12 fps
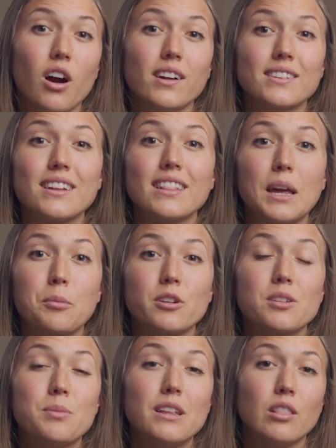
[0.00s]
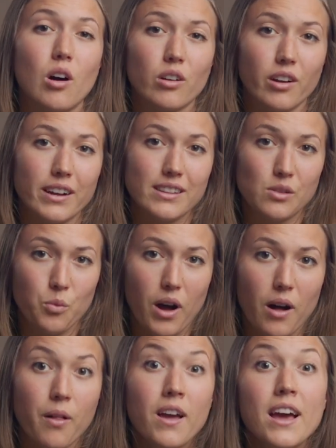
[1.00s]
causing labor to be longer as
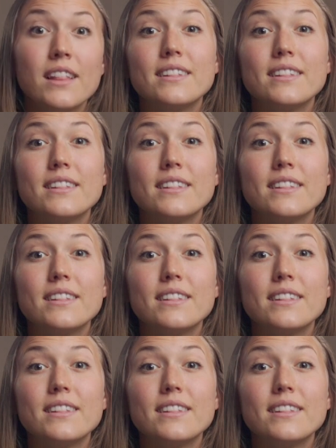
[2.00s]
well.